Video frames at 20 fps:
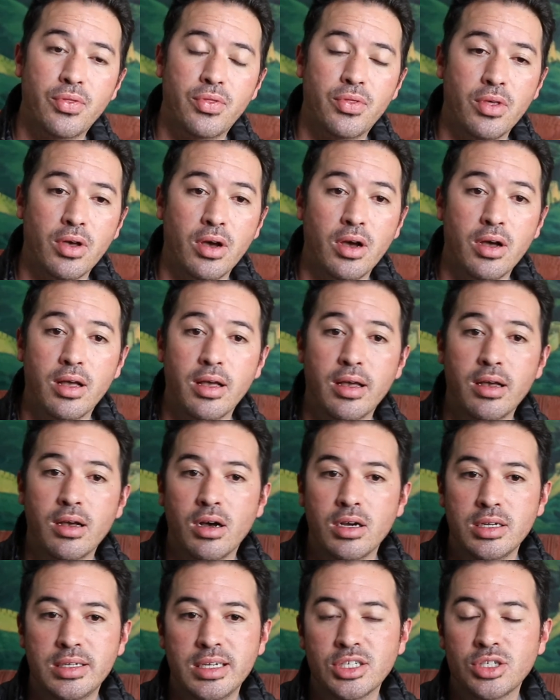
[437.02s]
the
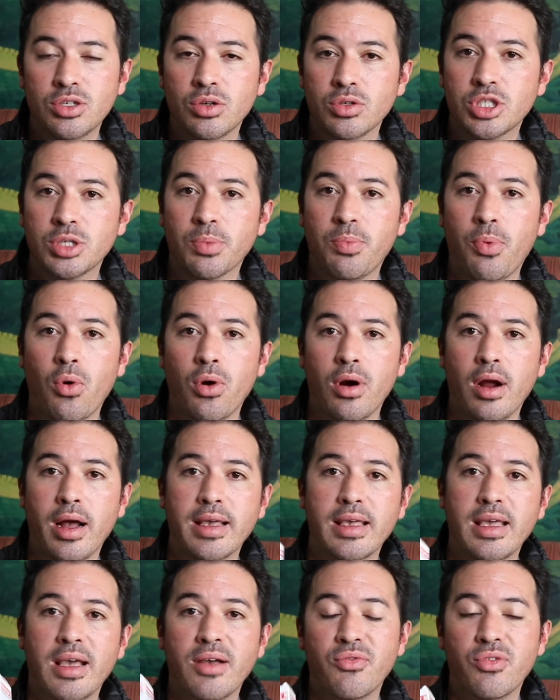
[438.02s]
additional support
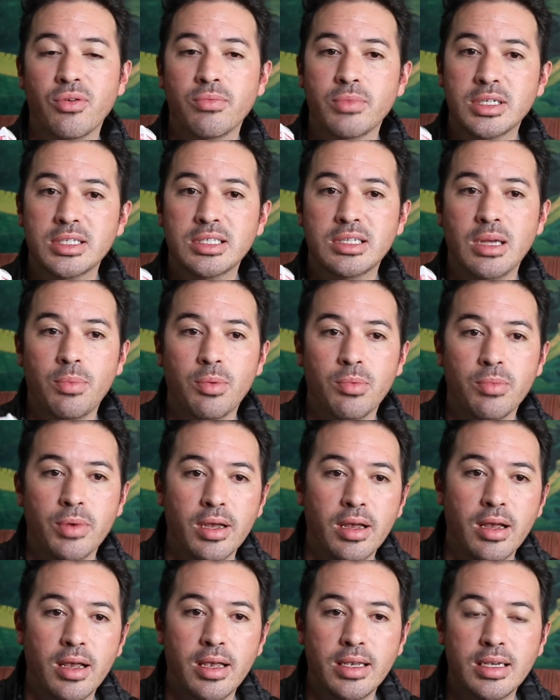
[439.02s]
I get from this
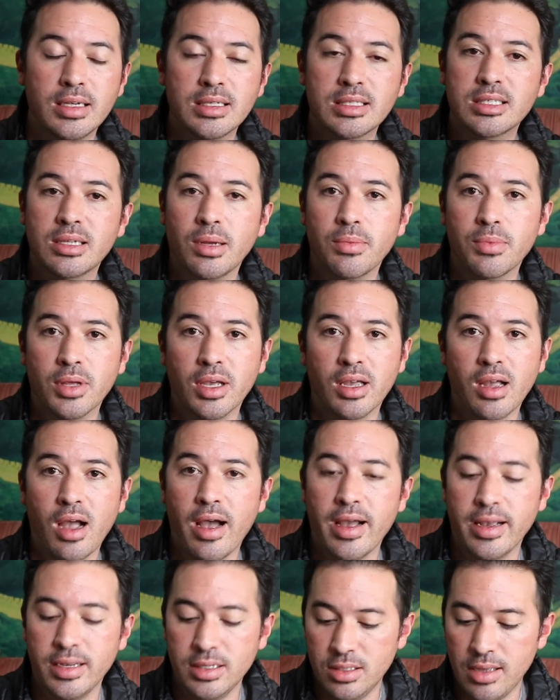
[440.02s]
supplement is something
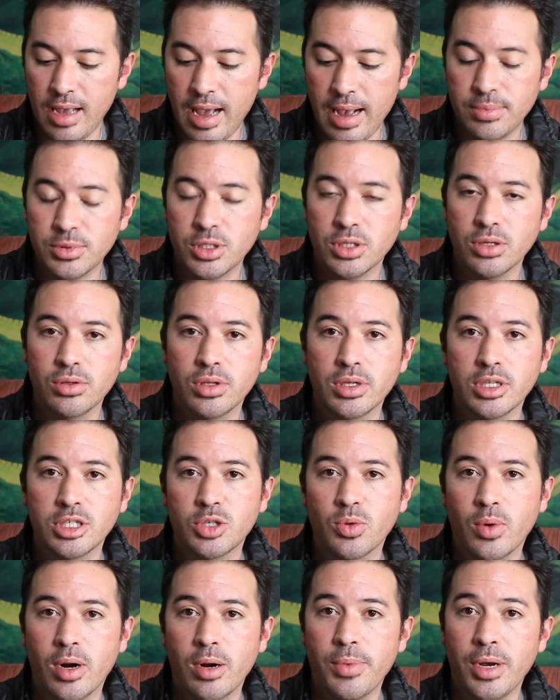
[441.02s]
I absolutely
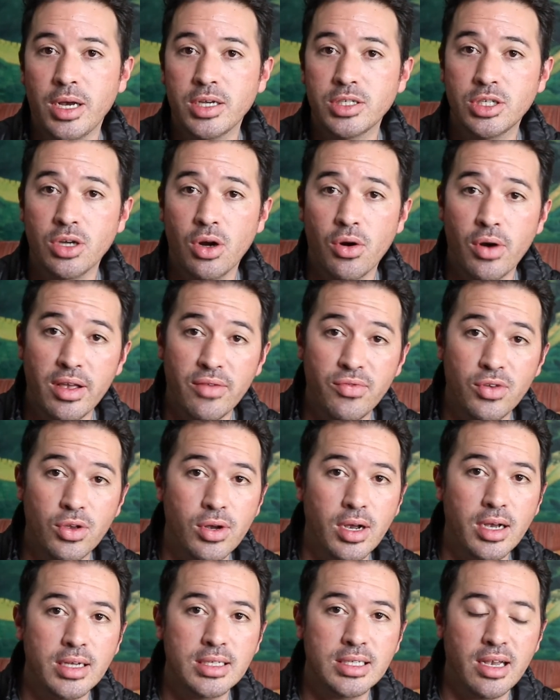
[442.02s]
swear by. So if
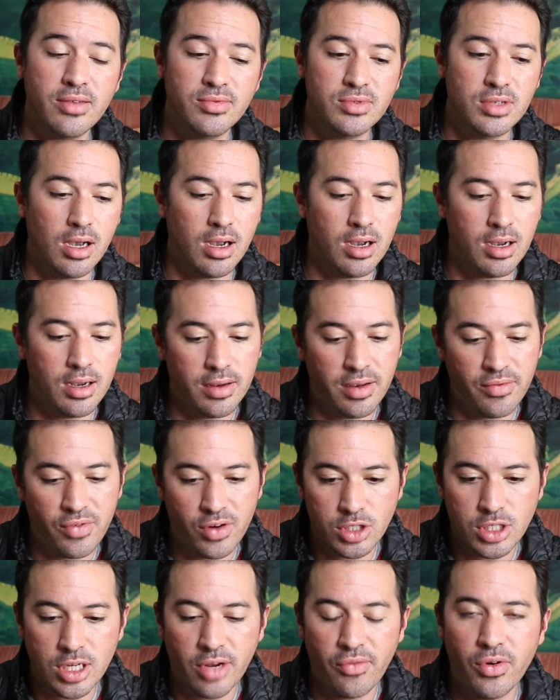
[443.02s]
you guys have, if
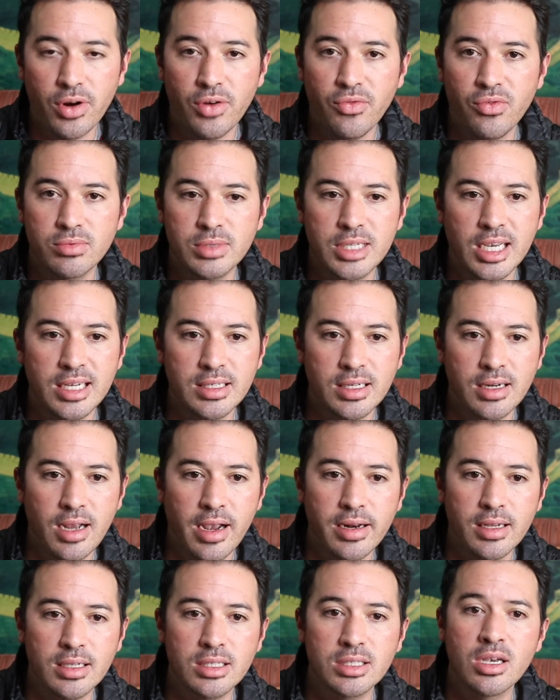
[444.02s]
you're suffering from
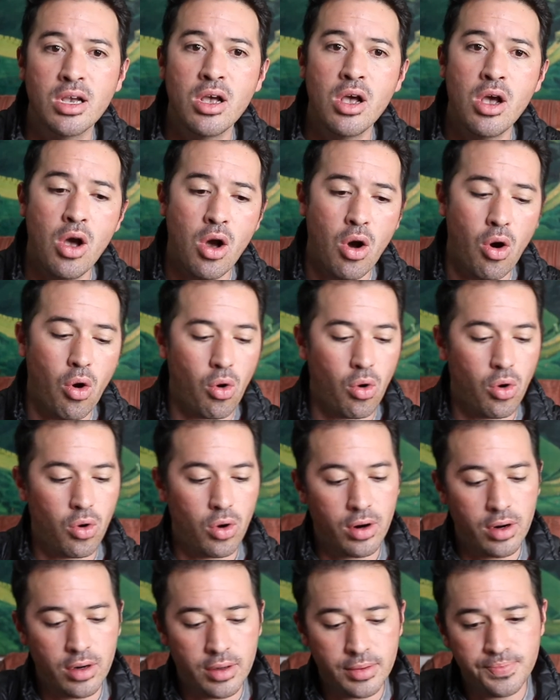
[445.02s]
tendonitis
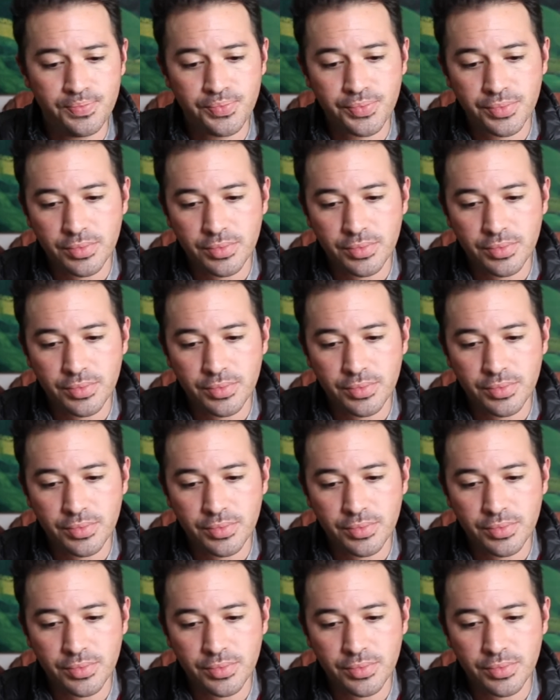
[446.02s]
or